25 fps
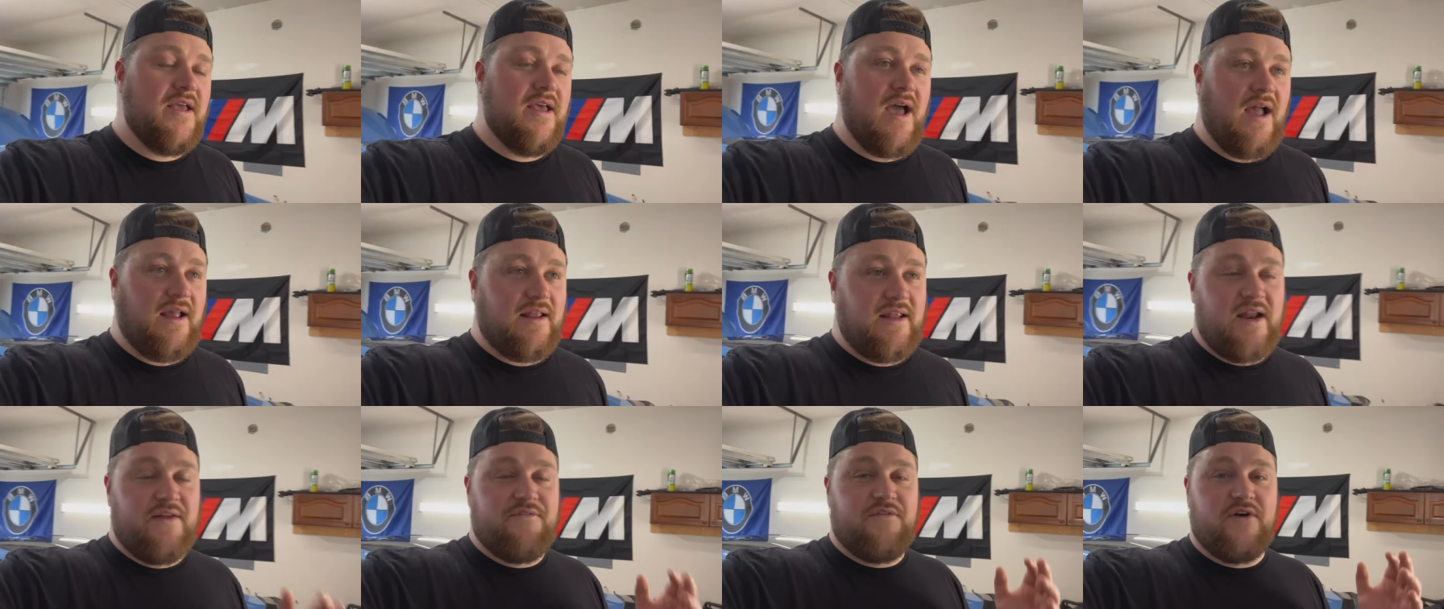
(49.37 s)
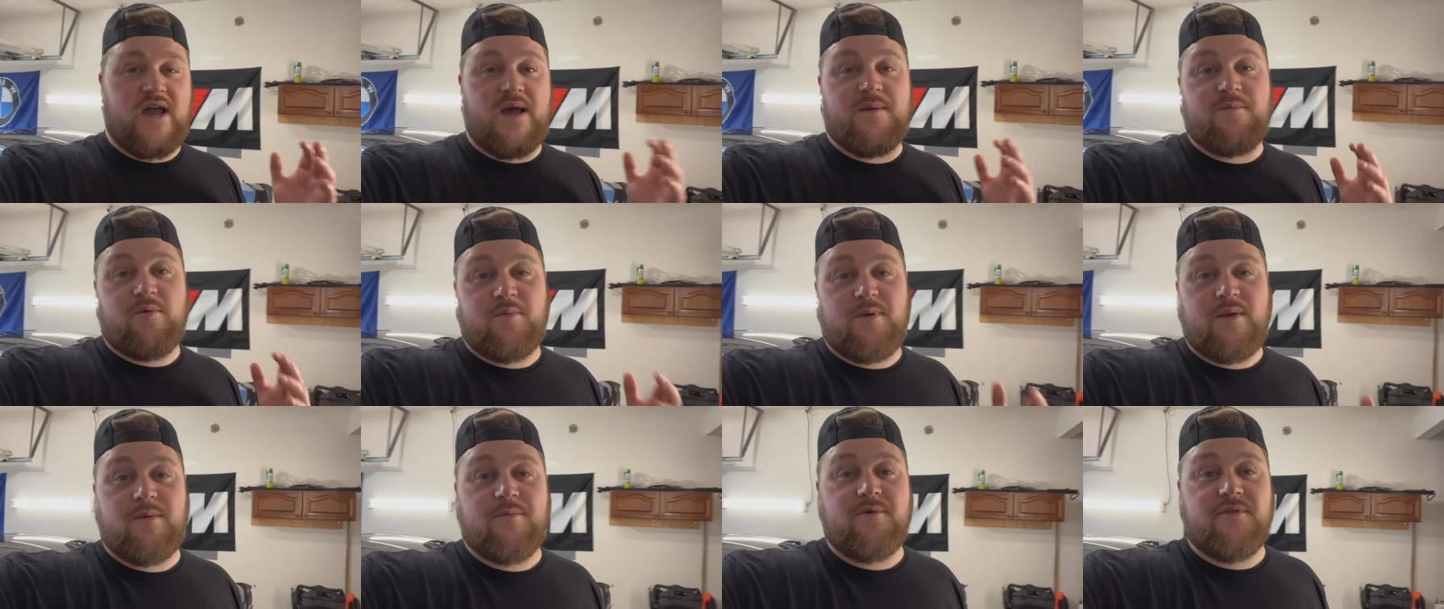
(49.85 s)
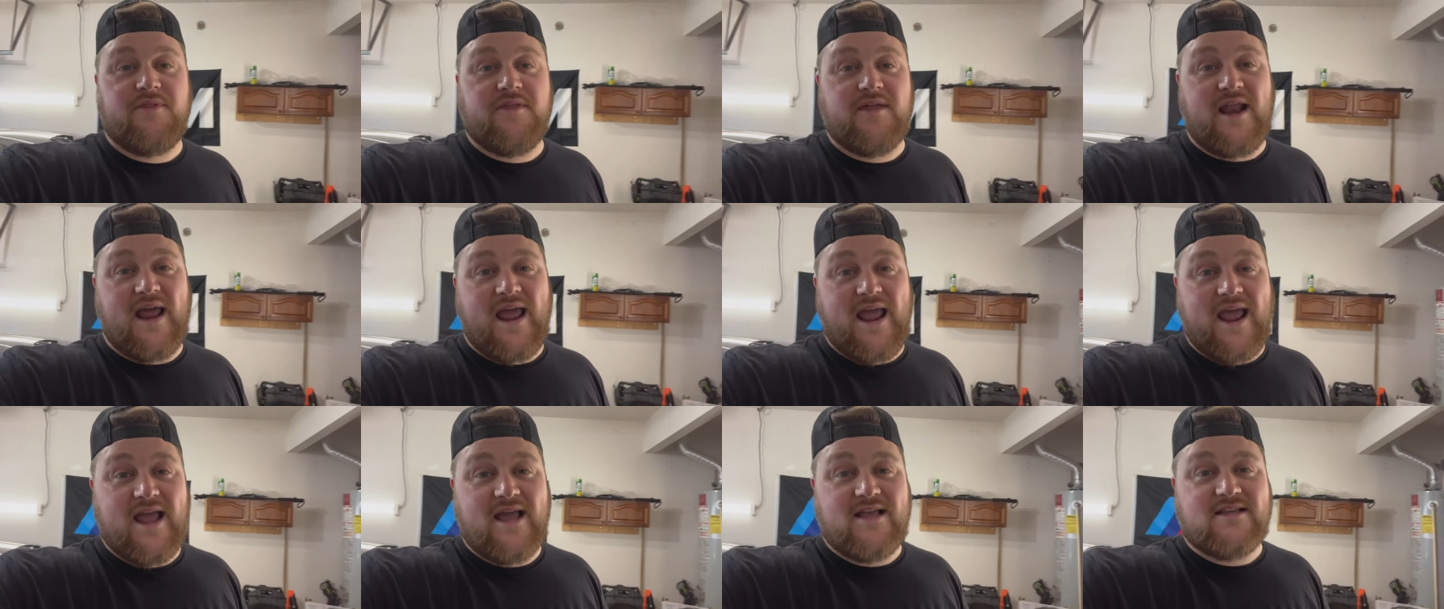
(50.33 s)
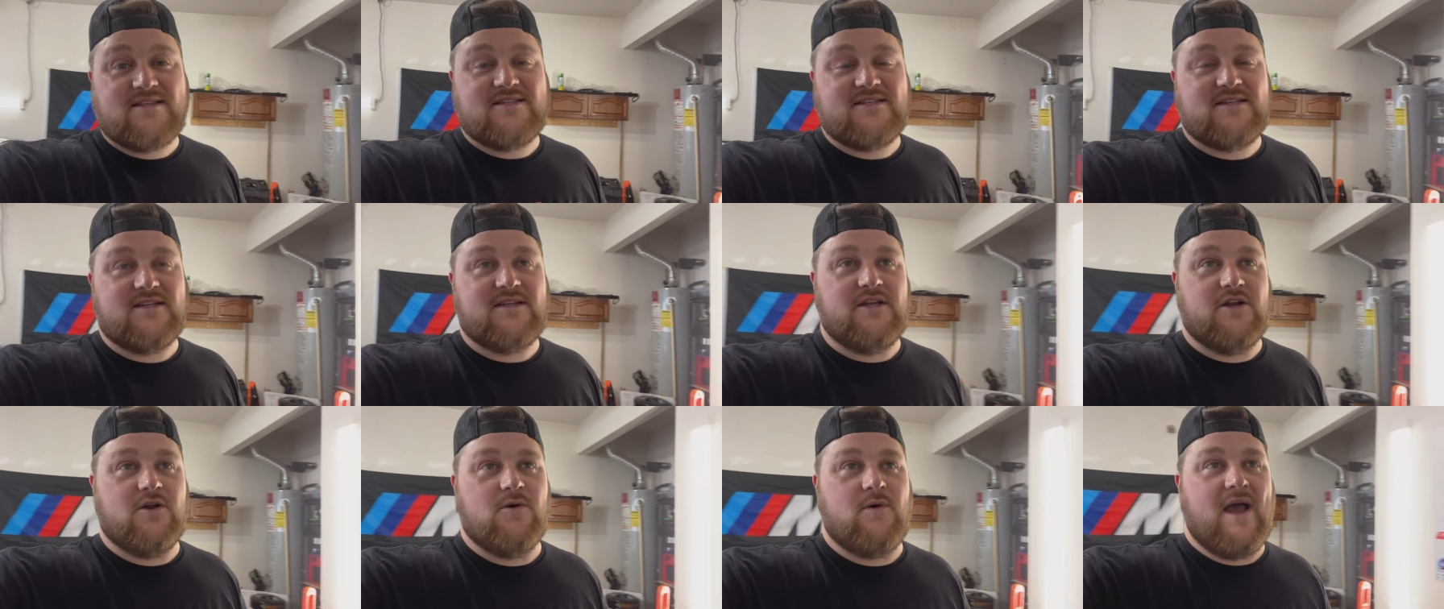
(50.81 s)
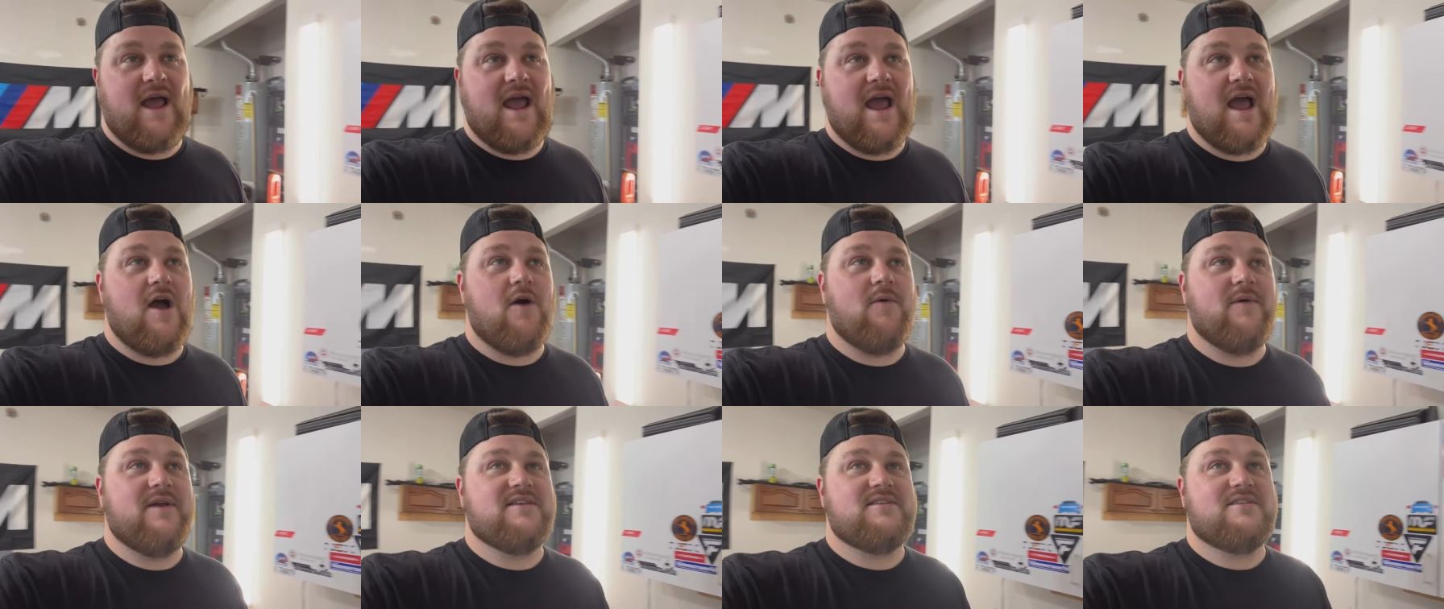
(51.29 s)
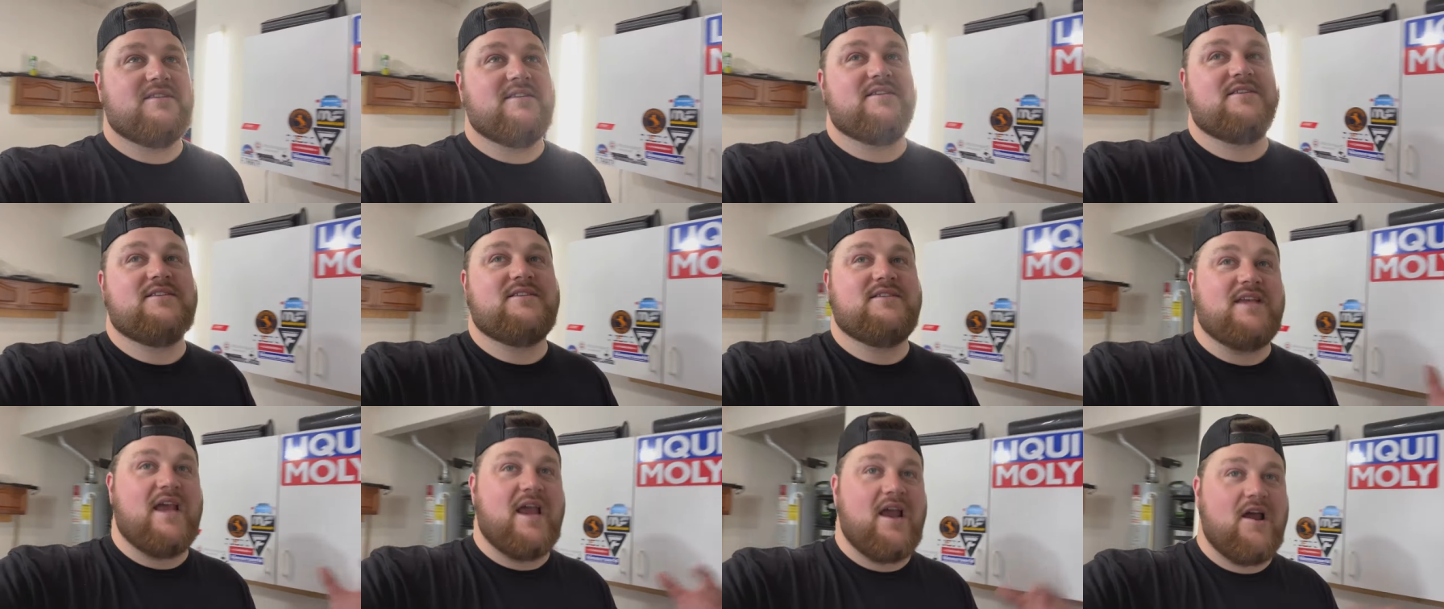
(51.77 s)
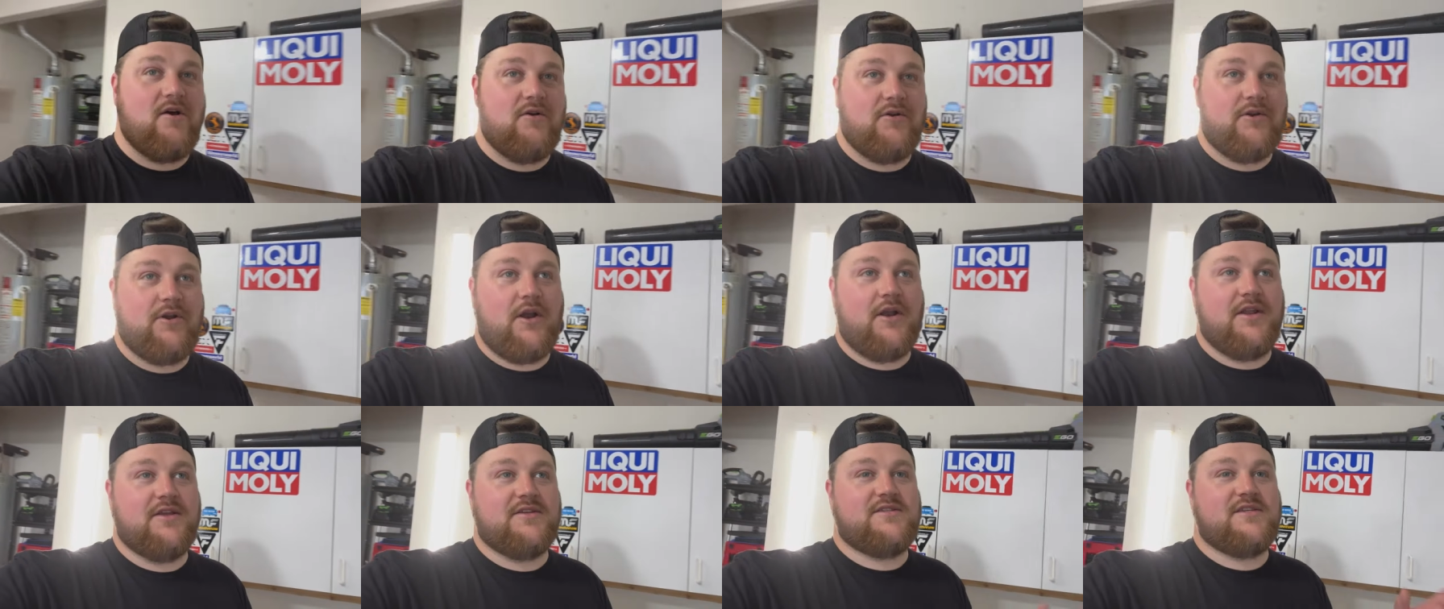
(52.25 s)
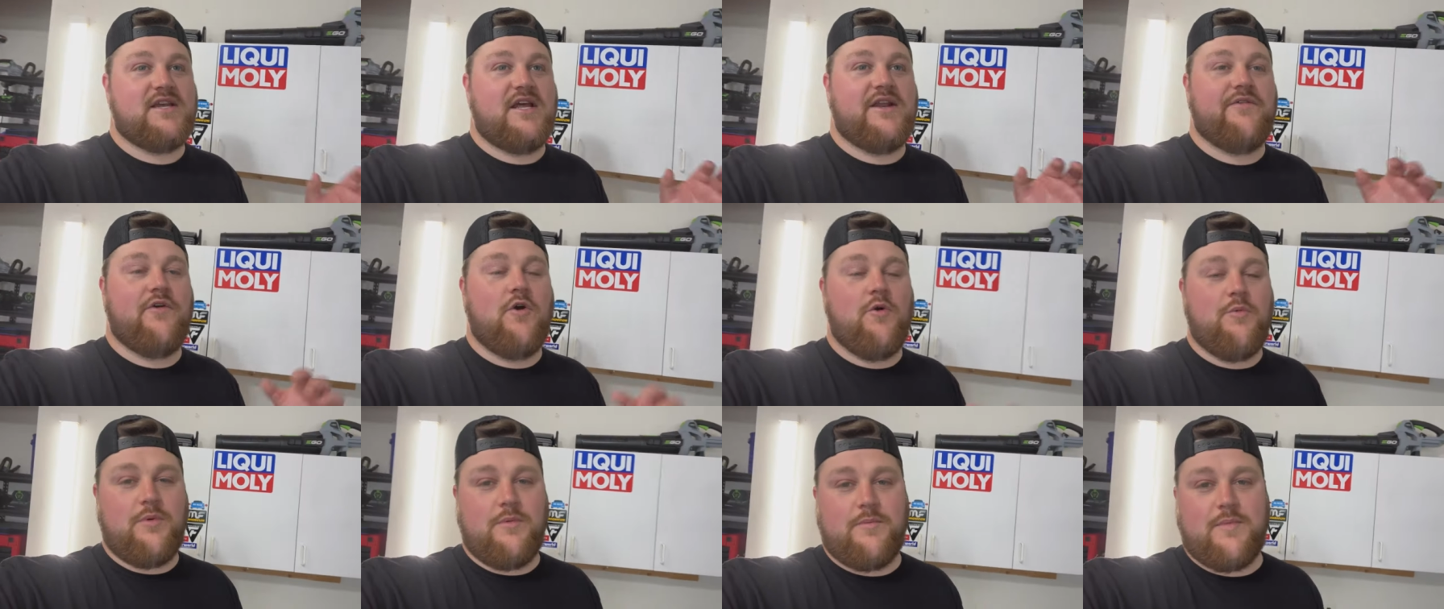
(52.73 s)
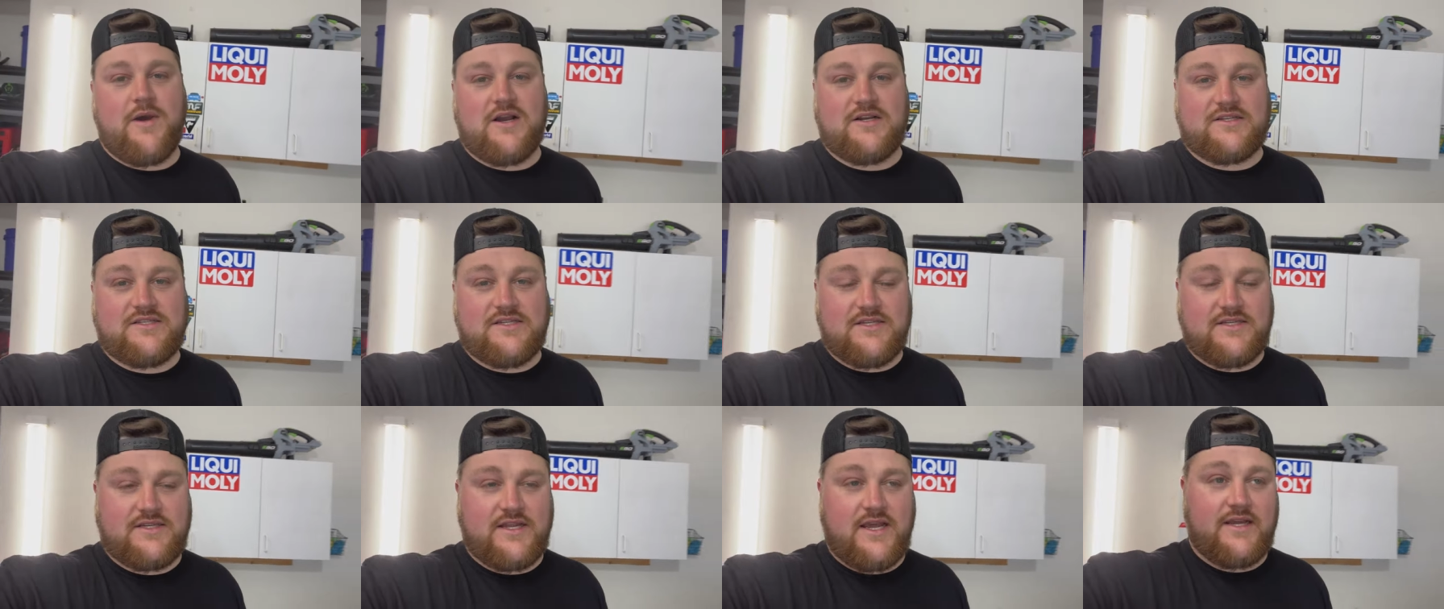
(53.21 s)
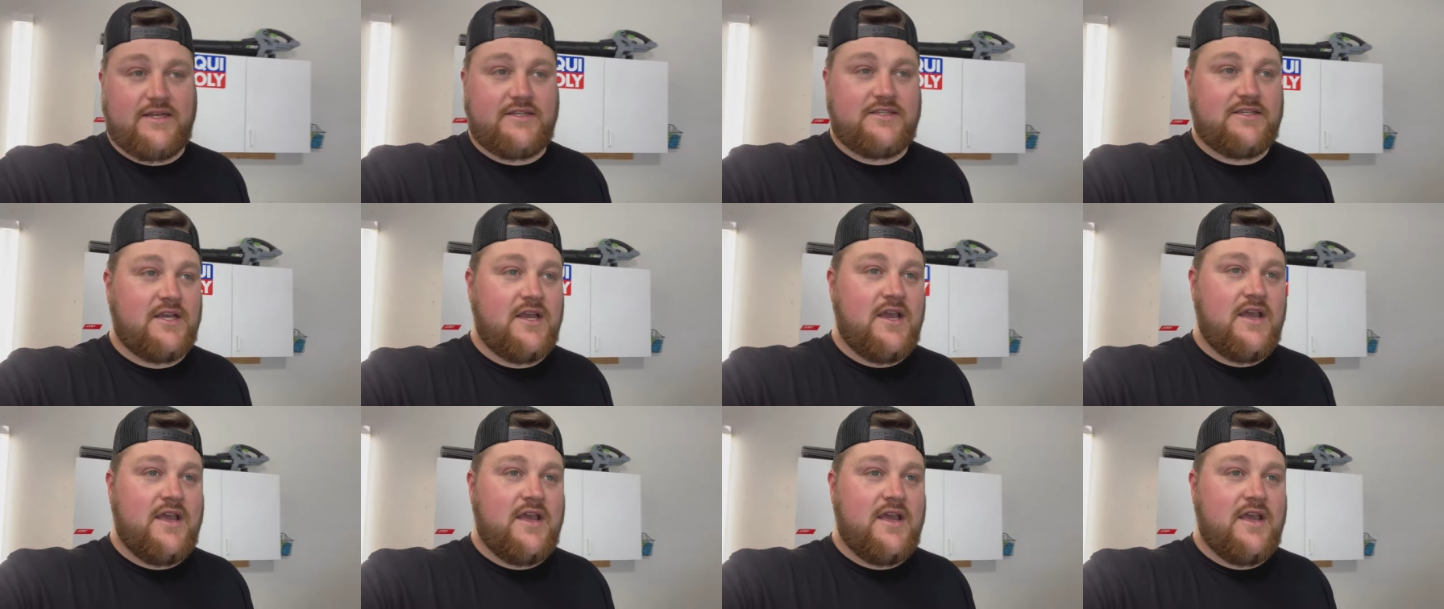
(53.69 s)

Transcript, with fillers: I did have a couple people that asked, you know, how is the sound on a set of open box intakes?